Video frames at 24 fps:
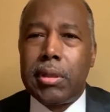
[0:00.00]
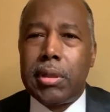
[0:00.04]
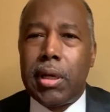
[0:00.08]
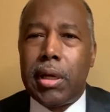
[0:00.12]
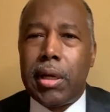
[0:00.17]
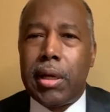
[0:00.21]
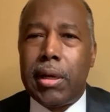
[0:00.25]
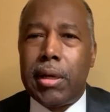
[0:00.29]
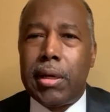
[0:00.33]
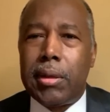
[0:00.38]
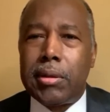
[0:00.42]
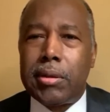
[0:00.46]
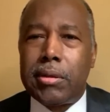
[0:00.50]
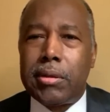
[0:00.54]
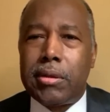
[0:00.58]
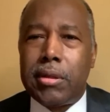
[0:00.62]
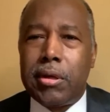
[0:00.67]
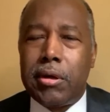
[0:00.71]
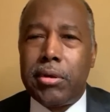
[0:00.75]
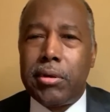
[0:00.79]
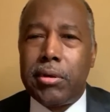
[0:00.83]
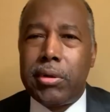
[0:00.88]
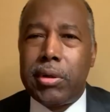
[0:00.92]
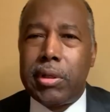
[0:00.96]

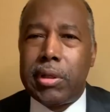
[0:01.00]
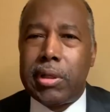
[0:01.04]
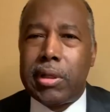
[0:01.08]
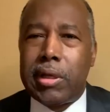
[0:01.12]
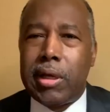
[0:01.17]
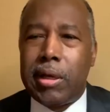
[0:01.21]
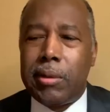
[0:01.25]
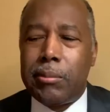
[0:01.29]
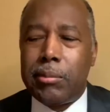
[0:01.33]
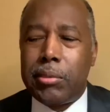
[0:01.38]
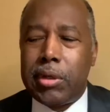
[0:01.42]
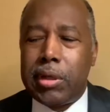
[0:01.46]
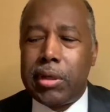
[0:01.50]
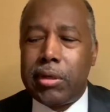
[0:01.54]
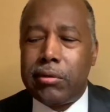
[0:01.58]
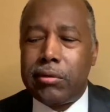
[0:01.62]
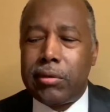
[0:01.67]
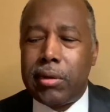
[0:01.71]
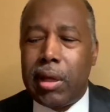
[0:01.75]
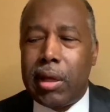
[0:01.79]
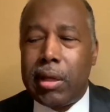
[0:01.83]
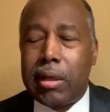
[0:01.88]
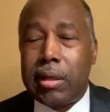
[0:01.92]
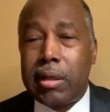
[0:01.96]
therapeutic
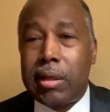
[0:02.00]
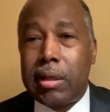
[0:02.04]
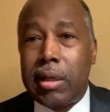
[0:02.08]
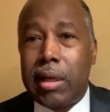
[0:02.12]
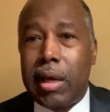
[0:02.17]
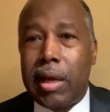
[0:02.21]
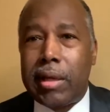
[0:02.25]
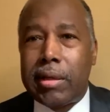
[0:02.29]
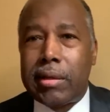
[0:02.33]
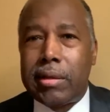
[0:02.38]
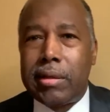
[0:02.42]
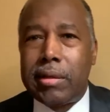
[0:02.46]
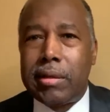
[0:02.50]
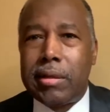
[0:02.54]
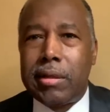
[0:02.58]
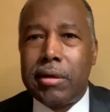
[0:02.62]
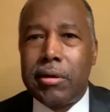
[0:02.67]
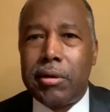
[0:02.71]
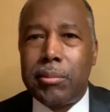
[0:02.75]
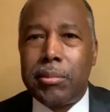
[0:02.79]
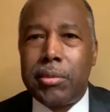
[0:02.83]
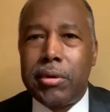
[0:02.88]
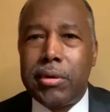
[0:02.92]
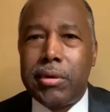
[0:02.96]
companies like Galactin
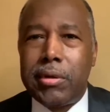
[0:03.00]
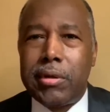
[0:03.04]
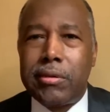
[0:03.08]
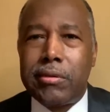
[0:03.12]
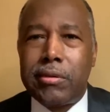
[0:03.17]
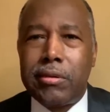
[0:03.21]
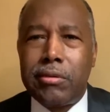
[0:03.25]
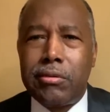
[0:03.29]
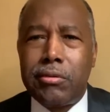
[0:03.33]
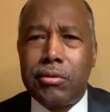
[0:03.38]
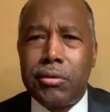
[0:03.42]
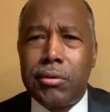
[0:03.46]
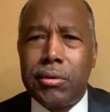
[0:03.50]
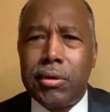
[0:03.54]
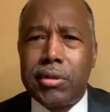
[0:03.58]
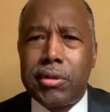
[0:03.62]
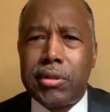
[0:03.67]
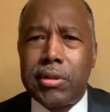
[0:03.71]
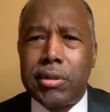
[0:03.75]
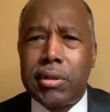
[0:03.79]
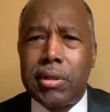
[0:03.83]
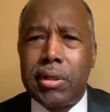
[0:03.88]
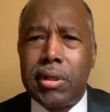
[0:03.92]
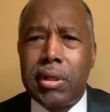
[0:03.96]
Therapeutics in
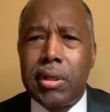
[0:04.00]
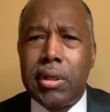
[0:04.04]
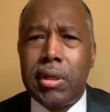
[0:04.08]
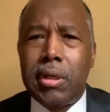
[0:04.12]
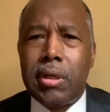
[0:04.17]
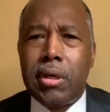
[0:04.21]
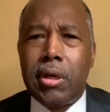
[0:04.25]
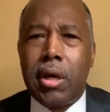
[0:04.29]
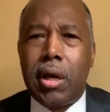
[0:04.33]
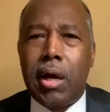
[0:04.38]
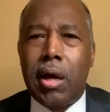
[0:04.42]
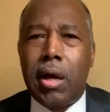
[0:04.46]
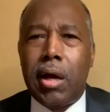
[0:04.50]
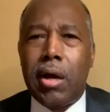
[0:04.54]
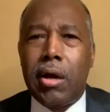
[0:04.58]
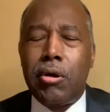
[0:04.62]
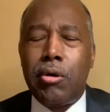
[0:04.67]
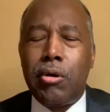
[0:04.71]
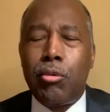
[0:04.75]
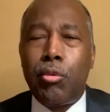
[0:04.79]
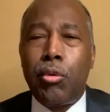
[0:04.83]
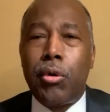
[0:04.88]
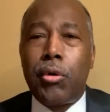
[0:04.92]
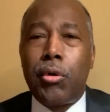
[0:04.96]
Georgia
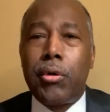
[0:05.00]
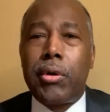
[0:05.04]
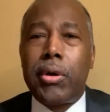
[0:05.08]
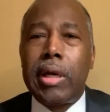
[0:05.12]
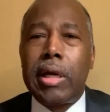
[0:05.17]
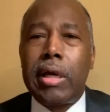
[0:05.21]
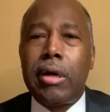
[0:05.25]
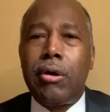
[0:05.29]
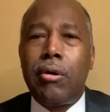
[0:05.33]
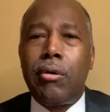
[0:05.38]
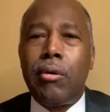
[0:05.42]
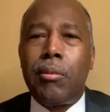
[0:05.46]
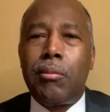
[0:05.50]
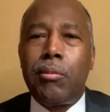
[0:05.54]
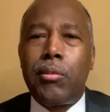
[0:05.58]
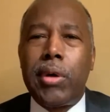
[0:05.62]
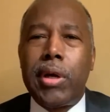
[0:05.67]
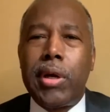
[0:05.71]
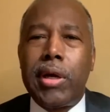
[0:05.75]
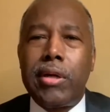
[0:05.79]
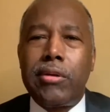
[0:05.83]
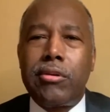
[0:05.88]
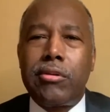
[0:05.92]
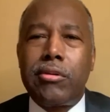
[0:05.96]
working on
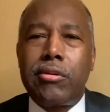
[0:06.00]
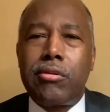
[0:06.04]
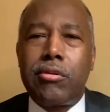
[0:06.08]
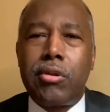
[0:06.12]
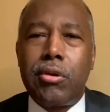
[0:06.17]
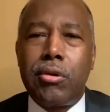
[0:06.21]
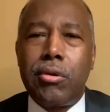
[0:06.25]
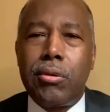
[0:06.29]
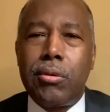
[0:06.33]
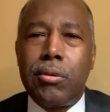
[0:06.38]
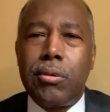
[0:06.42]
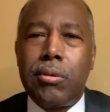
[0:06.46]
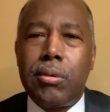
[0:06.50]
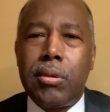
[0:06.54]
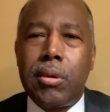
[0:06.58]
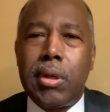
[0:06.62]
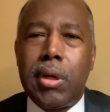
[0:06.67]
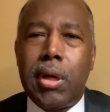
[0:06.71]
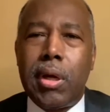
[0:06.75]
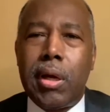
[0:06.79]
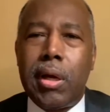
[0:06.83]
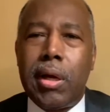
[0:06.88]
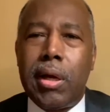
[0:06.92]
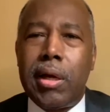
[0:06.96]
ways to
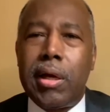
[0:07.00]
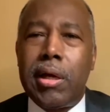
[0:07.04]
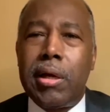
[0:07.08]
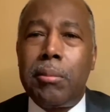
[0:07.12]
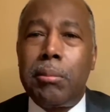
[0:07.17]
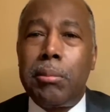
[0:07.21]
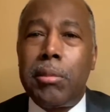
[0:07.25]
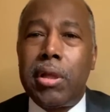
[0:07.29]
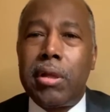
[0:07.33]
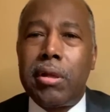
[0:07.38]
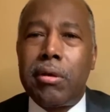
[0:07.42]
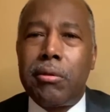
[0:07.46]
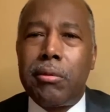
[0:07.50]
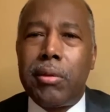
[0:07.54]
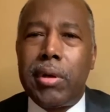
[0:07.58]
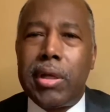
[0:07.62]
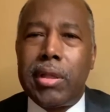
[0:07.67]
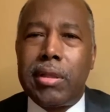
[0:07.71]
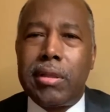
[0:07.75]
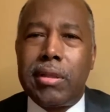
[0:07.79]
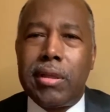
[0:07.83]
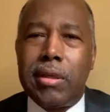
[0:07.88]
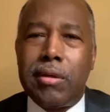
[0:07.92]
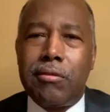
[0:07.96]

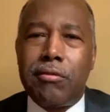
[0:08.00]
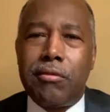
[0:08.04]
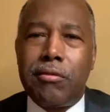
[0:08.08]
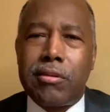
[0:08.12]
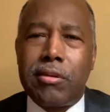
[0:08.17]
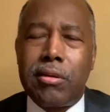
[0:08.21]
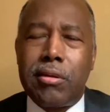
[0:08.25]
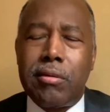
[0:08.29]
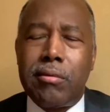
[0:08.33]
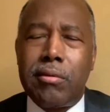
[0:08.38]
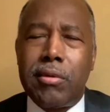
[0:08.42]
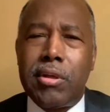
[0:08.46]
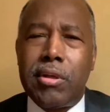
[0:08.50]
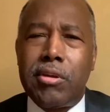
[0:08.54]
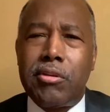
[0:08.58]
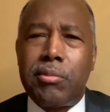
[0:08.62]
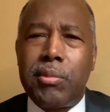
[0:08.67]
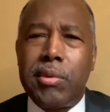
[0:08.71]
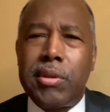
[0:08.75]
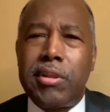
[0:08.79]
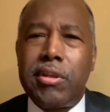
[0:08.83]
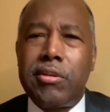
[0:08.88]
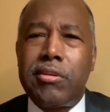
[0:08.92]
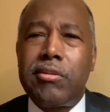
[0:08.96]
ameliorate the effects of this.
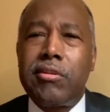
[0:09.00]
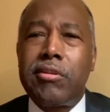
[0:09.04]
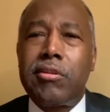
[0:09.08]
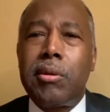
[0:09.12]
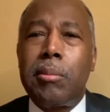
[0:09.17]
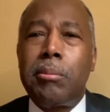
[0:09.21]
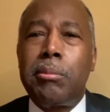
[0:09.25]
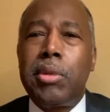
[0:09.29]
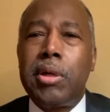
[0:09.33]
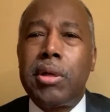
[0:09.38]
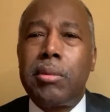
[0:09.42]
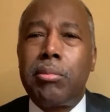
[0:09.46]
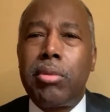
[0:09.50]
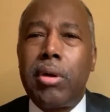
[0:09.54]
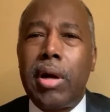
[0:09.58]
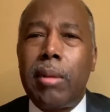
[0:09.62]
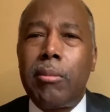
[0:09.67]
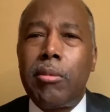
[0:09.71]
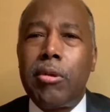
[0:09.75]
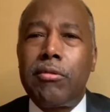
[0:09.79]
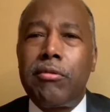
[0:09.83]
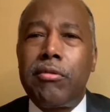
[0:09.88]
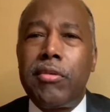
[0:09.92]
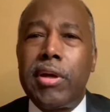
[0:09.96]
But this is a big
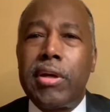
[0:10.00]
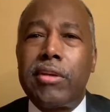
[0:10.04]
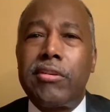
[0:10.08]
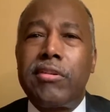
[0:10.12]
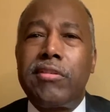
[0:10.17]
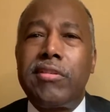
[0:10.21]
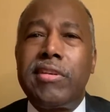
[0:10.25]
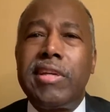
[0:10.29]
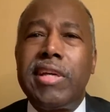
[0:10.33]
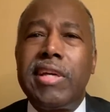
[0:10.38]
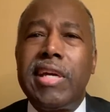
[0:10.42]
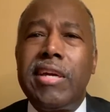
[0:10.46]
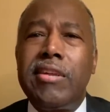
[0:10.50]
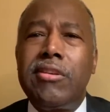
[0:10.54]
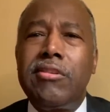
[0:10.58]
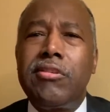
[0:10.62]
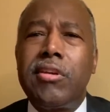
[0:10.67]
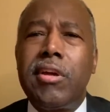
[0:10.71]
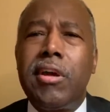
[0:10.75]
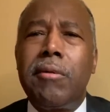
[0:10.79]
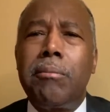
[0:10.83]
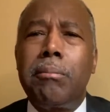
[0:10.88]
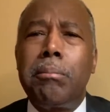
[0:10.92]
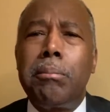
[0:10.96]
problem. It affects
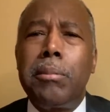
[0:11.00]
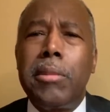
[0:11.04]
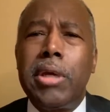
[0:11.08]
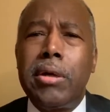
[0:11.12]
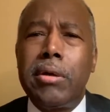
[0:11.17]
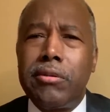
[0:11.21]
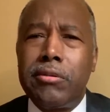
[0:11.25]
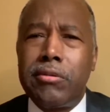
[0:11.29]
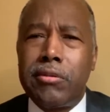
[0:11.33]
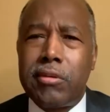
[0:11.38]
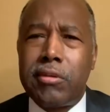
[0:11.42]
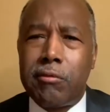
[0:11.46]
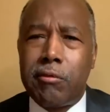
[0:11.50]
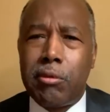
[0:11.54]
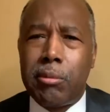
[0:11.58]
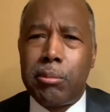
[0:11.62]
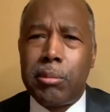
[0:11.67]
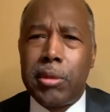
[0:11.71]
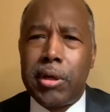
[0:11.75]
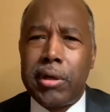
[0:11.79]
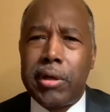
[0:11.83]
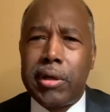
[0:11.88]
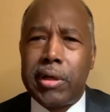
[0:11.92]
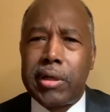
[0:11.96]
tens of millions of
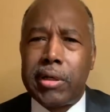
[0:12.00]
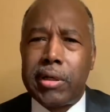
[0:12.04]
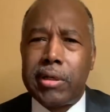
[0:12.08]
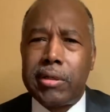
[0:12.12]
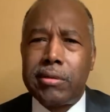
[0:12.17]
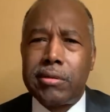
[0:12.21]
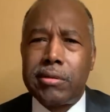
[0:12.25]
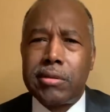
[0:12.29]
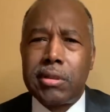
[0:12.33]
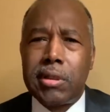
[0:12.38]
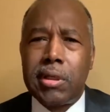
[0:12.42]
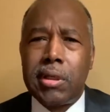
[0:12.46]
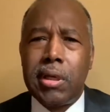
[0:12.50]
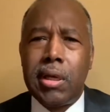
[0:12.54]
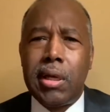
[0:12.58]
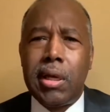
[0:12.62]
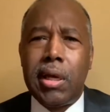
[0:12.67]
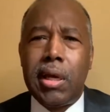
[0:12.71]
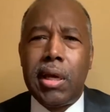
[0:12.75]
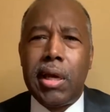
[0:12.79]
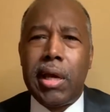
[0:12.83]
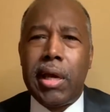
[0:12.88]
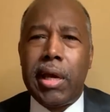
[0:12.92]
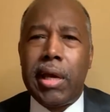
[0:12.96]
Americans,
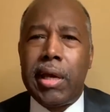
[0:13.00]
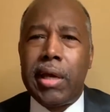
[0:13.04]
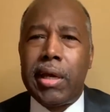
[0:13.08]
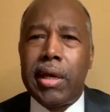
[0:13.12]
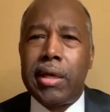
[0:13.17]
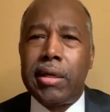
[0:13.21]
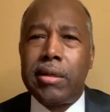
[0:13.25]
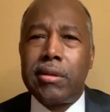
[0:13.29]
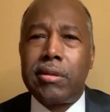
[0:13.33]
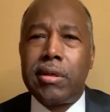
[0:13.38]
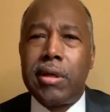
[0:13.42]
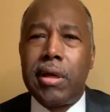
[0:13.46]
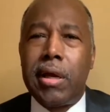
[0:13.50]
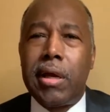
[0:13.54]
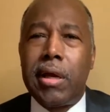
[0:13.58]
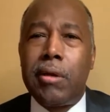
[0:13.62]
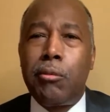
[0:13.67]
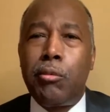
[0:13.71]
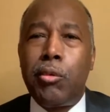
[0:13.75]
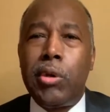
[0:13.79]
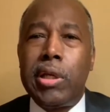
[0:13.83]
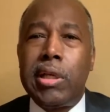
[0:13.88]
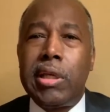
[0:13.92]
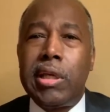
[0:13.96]
and
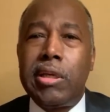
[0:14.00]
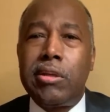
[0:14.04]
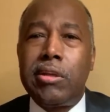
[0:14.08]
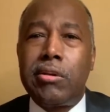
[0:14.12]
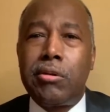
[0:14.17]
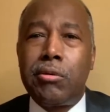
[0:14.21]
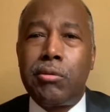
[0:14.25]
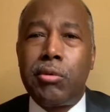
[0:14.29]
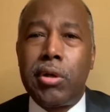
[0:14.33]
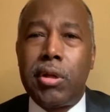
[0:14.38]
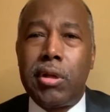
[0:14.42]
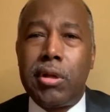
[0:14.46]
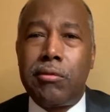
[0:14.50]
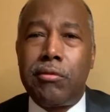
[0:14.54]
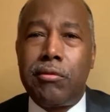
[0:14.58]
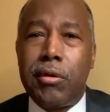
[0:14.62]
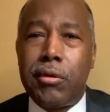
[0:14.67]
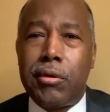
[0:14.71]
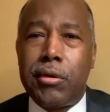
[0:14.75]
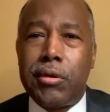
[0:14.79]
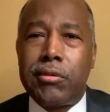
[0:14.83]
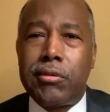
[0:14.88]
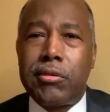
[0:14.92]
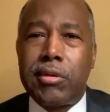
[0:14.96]
we need to really
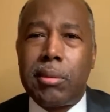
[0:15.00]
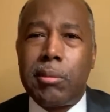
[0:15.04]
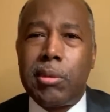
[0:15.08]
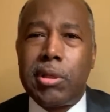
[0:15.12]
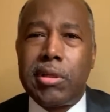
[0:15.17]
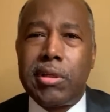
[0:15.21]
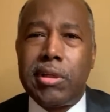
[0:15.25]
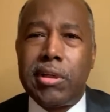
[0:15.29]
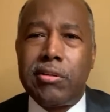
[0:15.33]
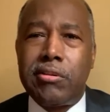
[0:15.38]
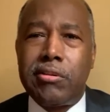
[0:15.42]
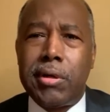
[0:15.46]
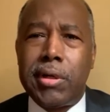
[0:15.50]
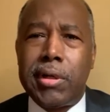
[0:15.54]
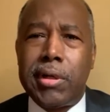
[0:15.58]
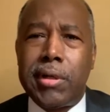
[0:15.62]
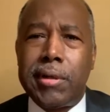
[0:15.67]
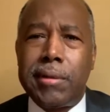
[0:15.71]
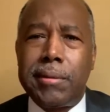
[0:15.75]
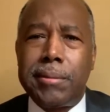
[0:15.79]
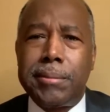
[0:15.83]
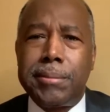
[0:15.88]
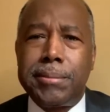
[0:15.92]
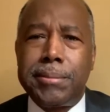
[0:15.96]
focus some attention
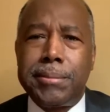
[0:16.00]
on